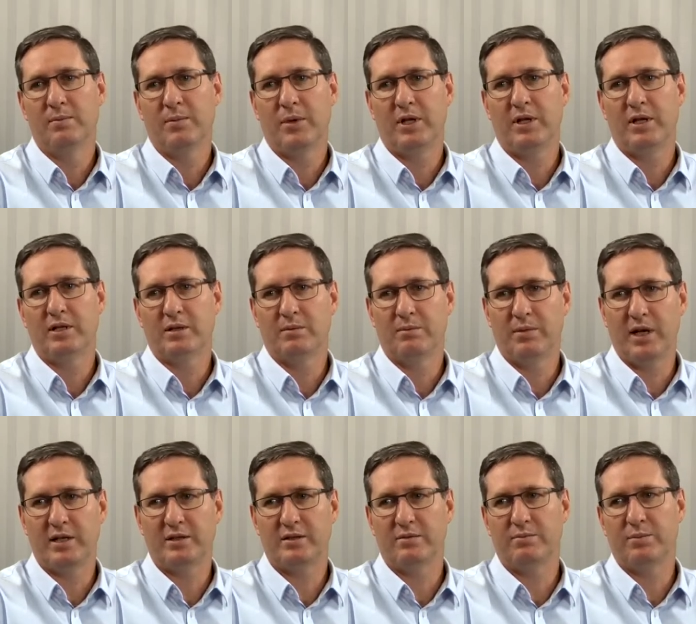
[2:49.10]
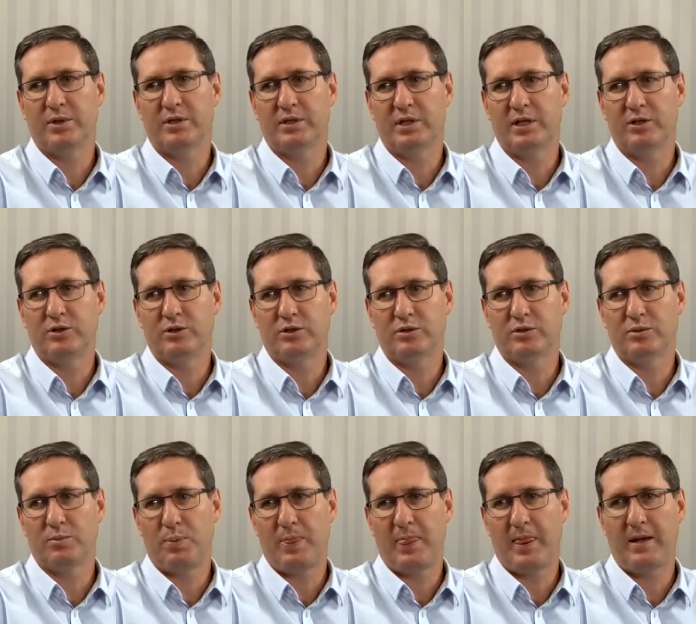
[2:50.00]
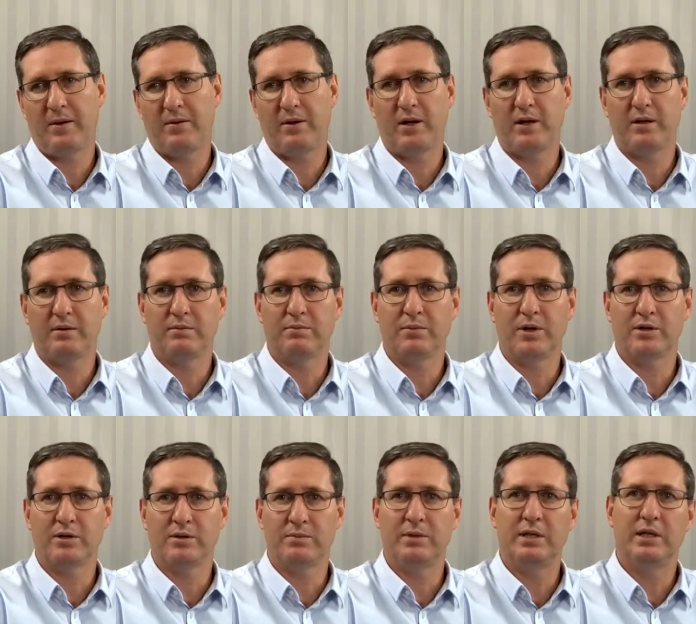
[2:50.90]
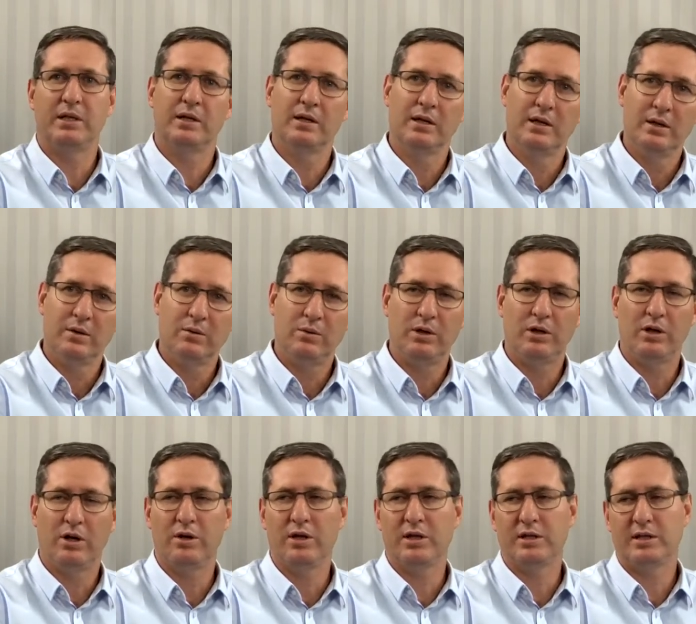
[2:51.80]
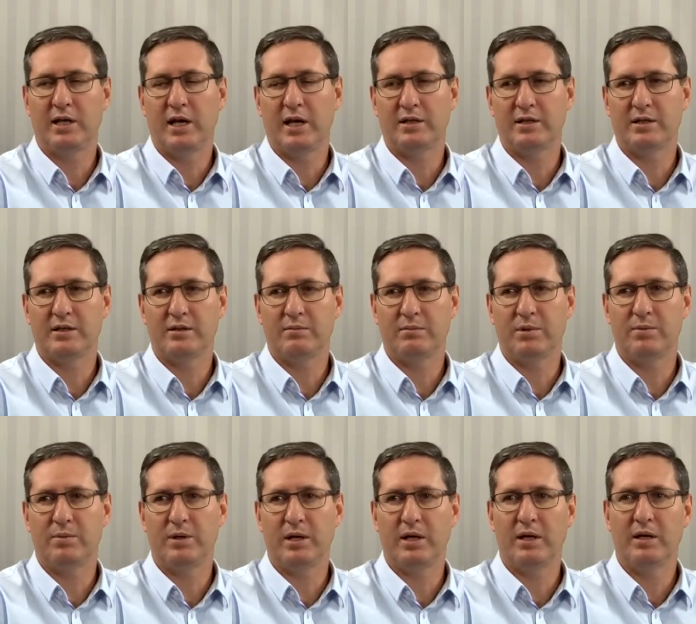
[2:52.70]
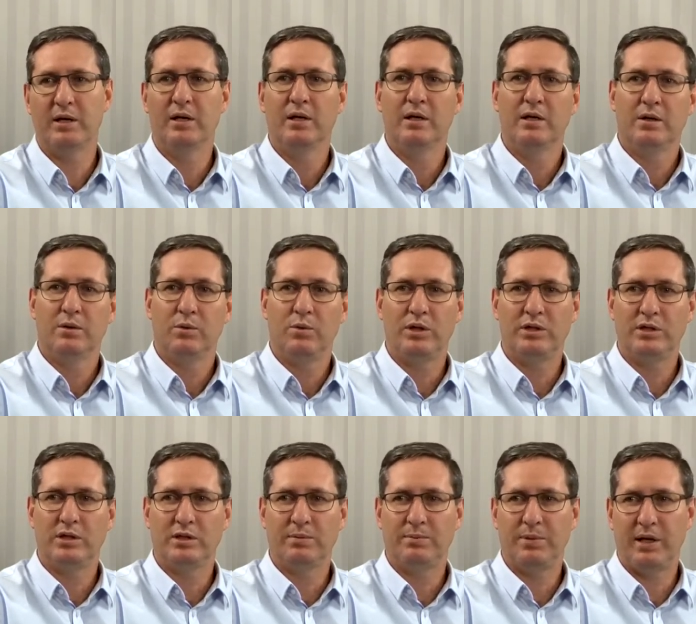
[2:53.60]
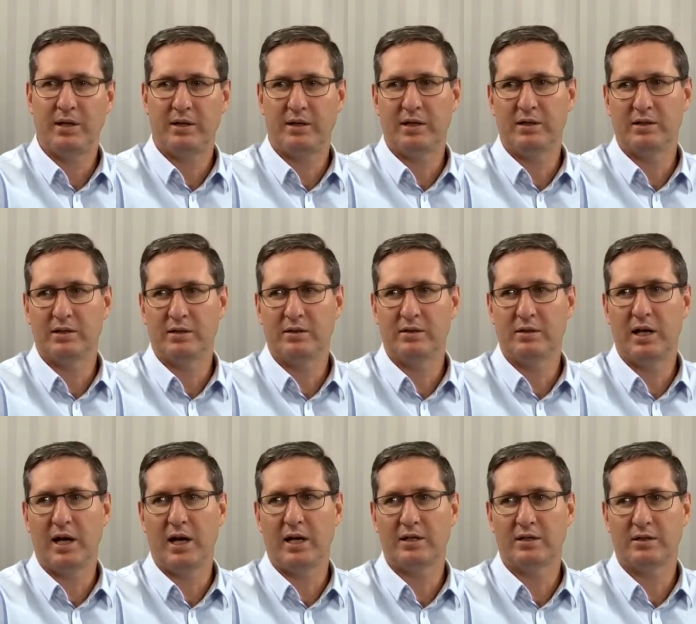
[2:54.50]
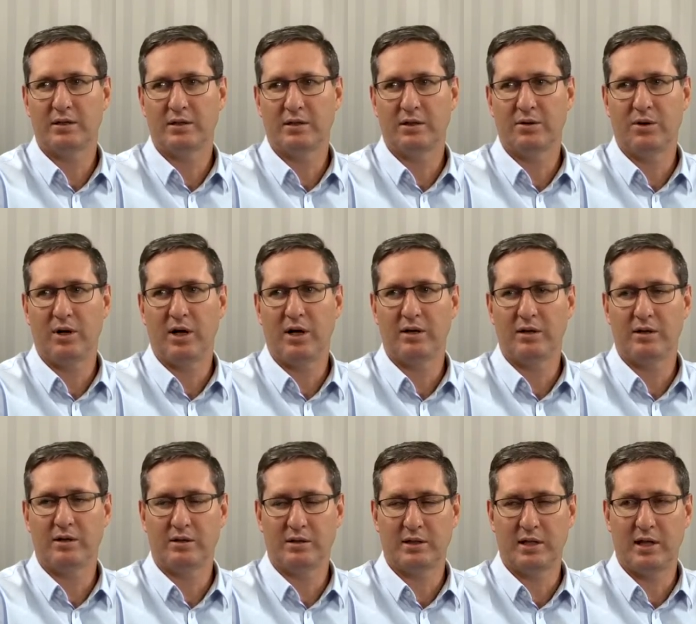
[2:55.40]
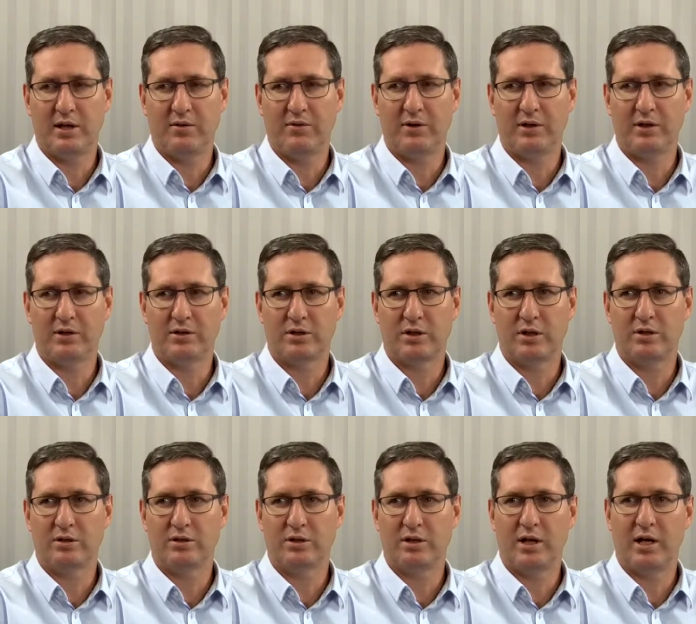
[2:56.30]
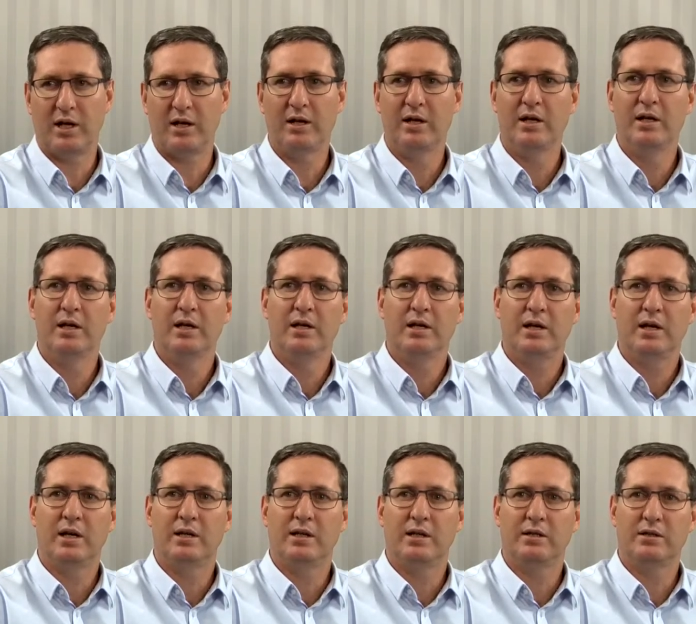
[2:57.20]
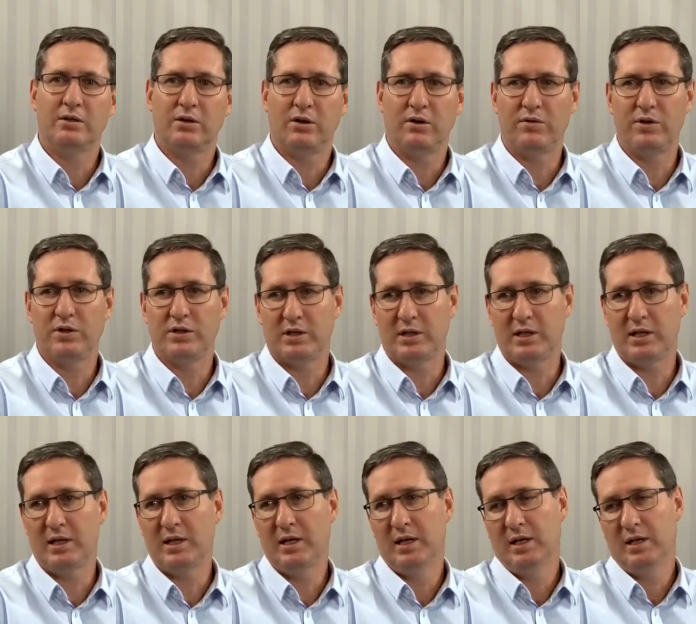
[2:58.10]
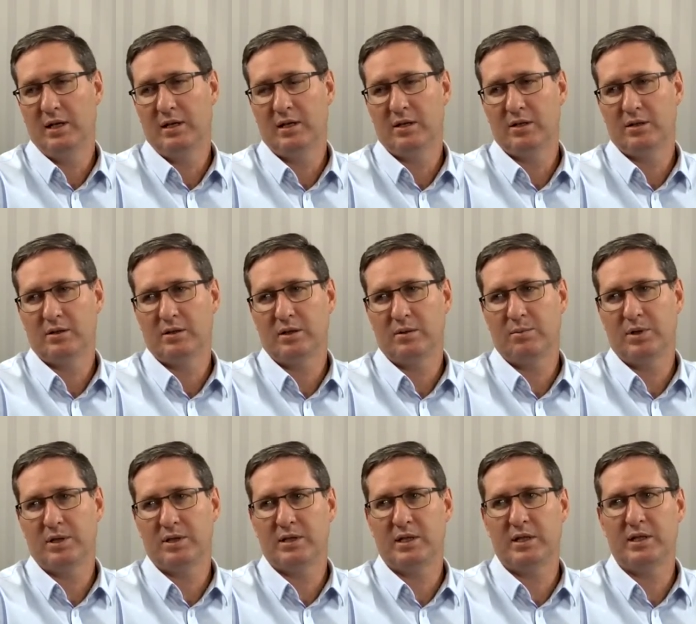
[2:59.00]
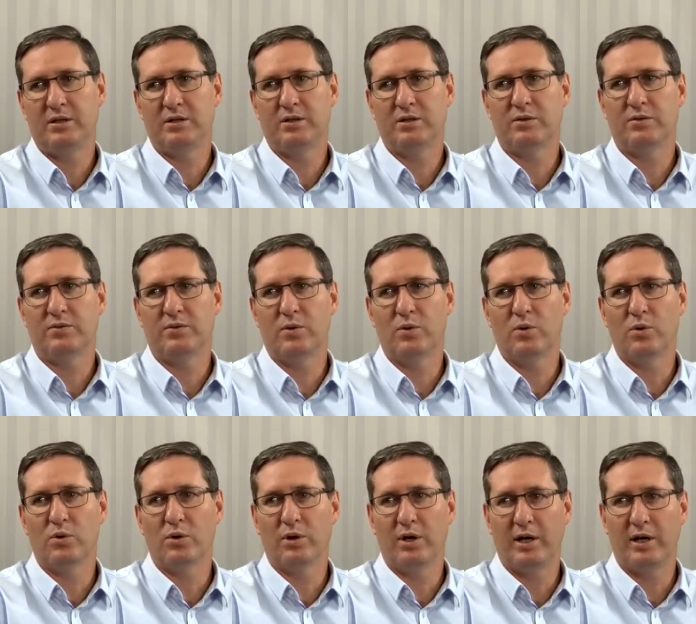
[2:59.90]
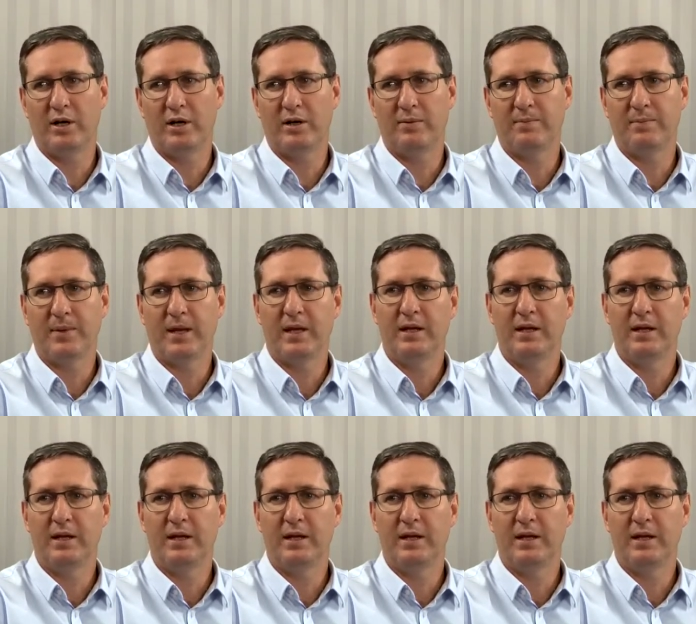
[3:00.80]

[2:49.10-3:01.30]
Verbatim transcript: But there's a massive potential around Mozambique. We know there's gas in Namibia. We suspect there's still gas around South Africa's coastline, and there's obviously this uh, potential for um,